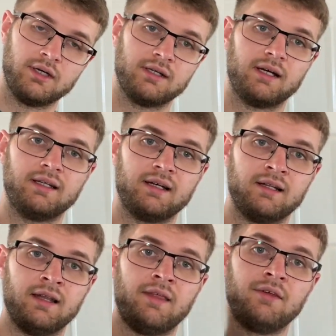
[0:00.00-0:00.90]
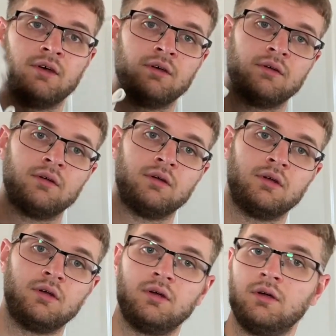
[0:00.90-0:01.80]
of like a leather
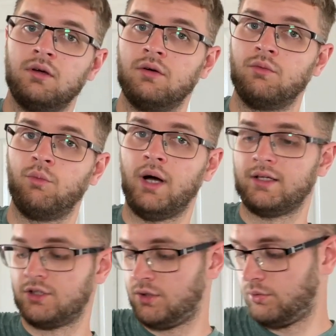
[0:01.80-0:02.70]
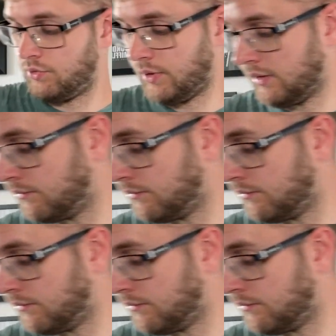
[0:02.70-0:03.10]
white shoe as well,